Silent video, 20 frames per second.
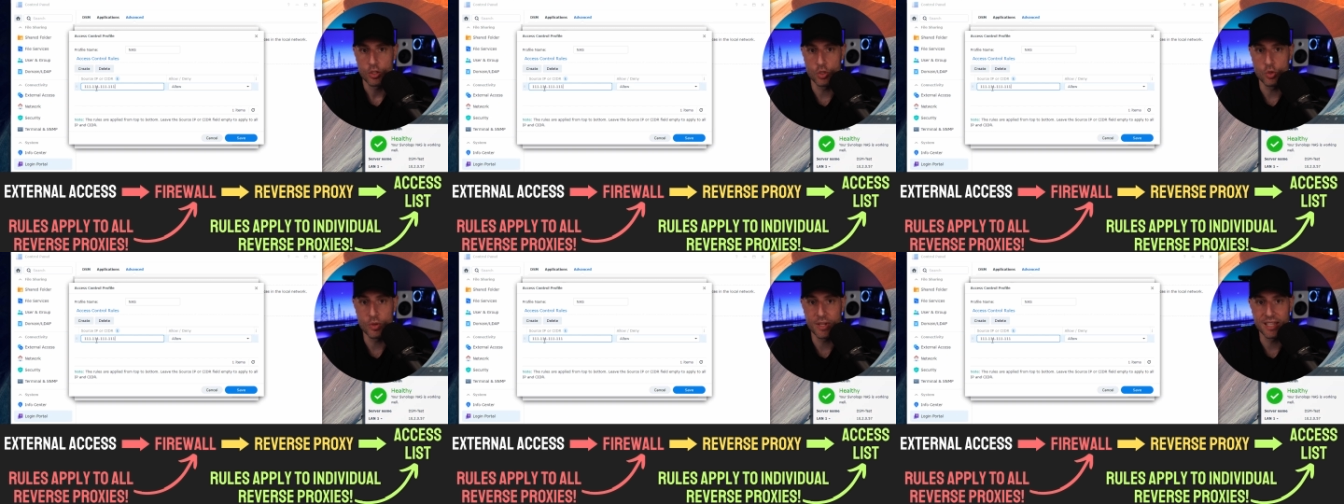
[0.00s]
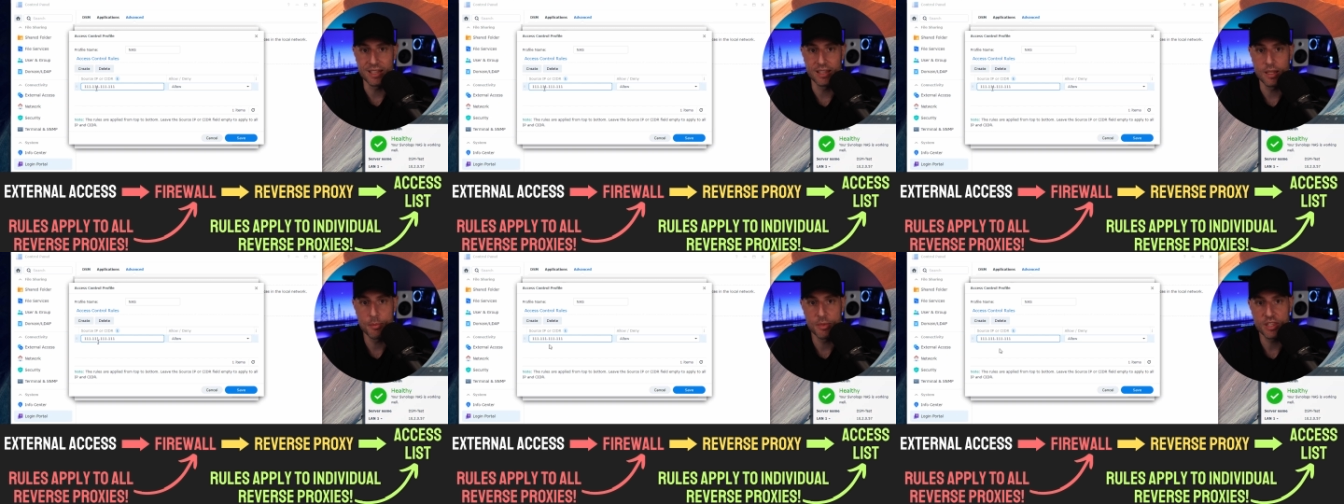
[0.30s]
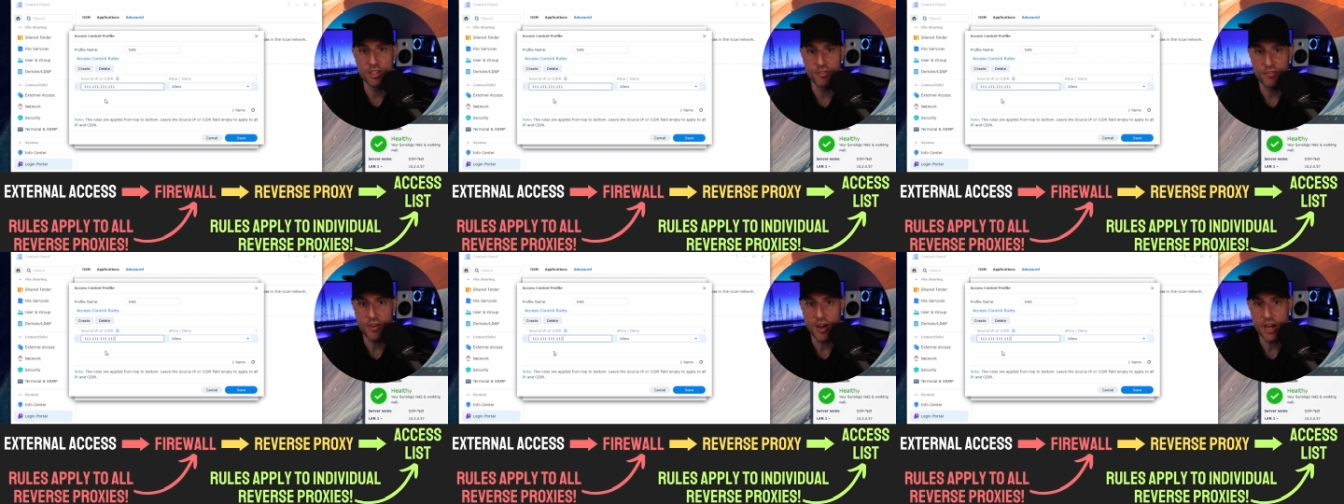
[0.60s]
you can
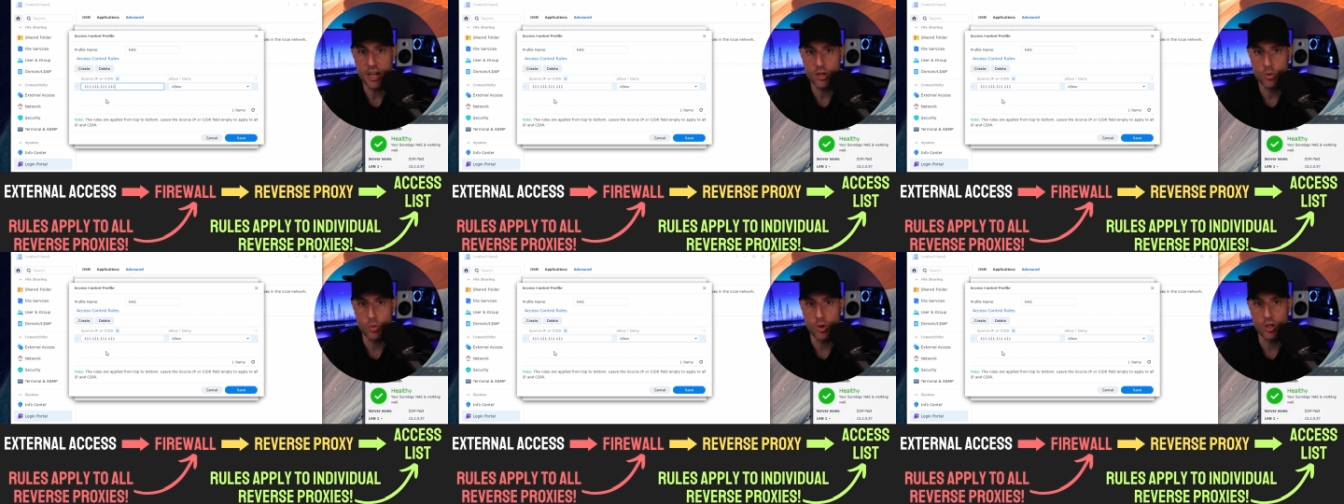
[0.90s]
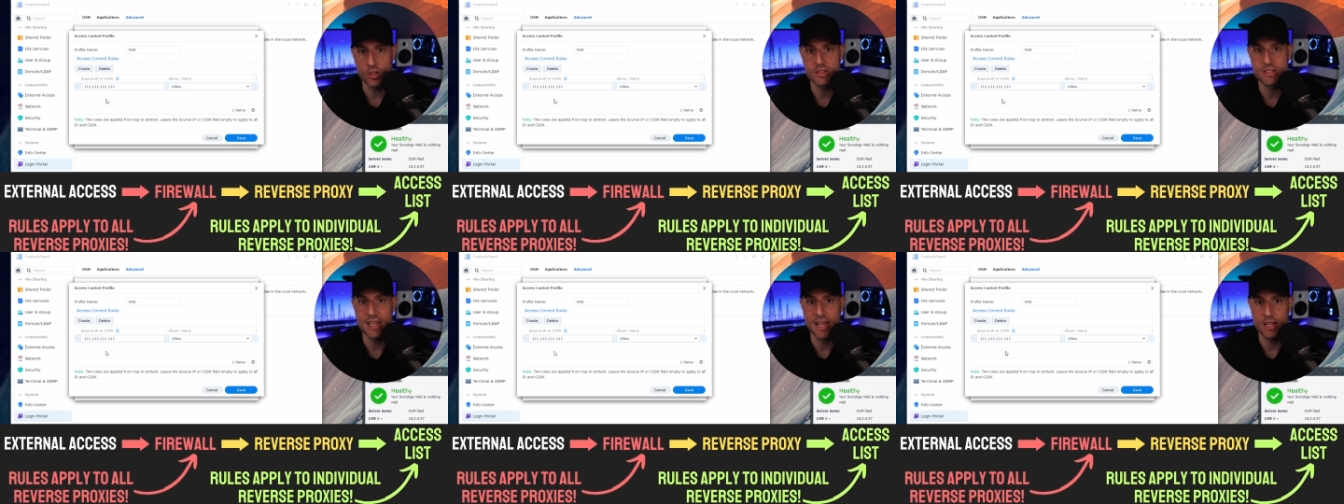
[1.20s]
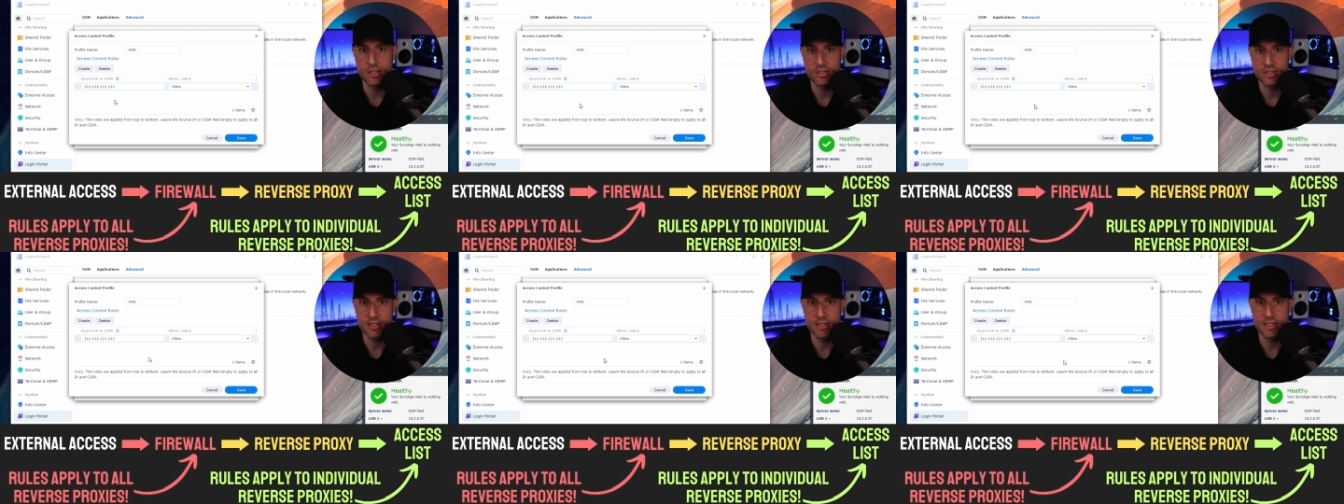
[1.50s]
limit the firewall
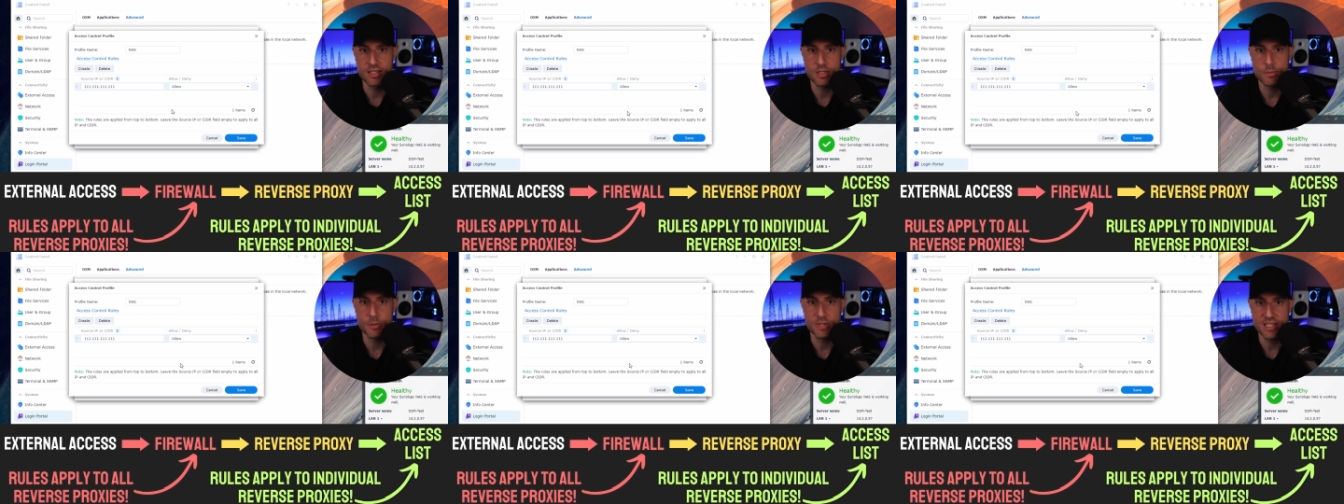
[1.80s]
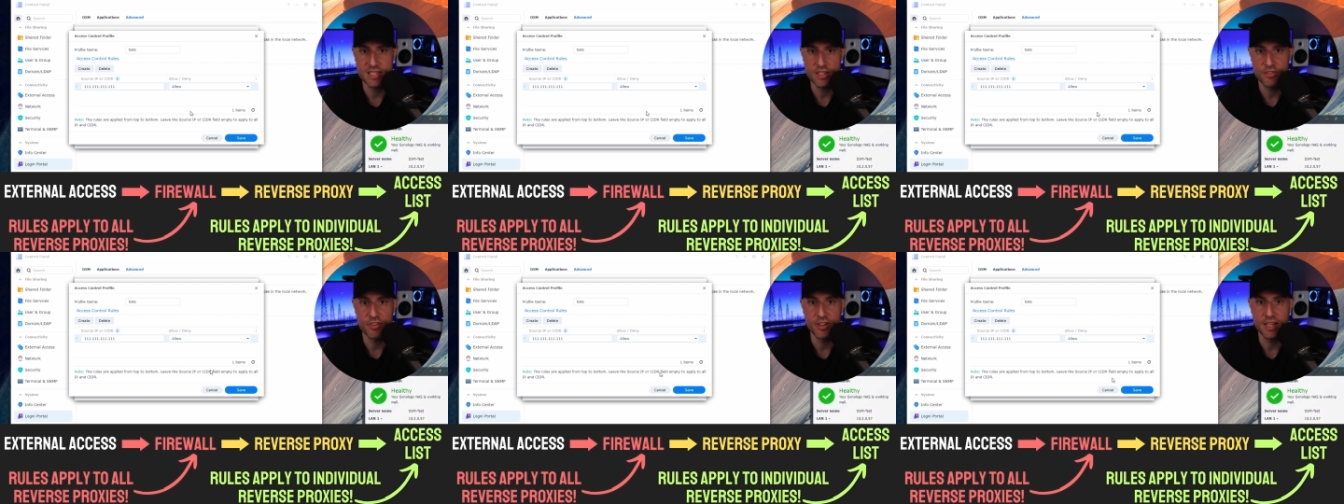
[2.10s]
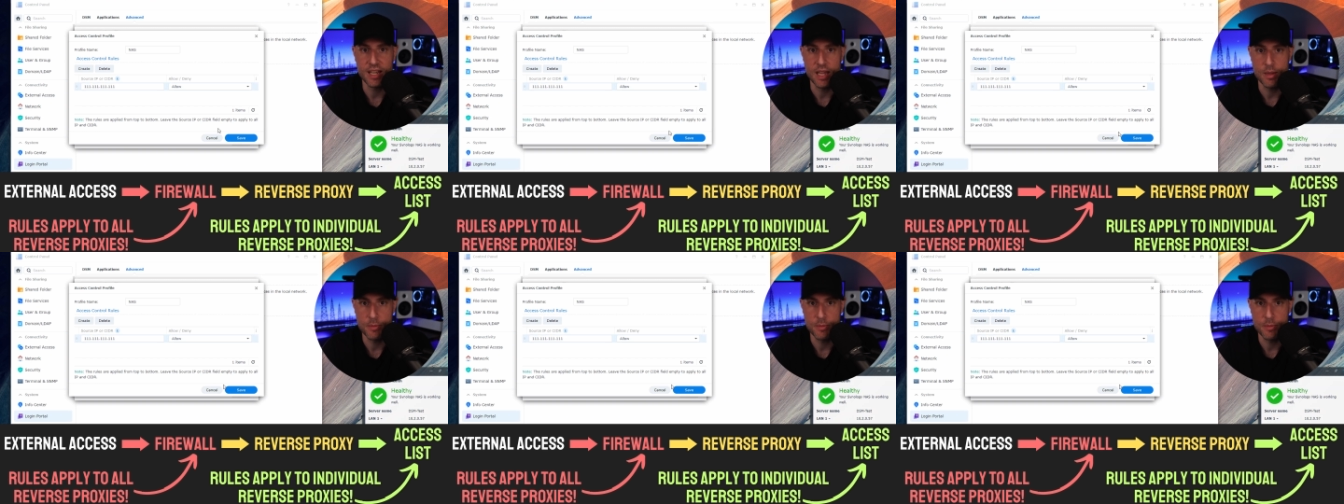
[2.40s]
down to the specific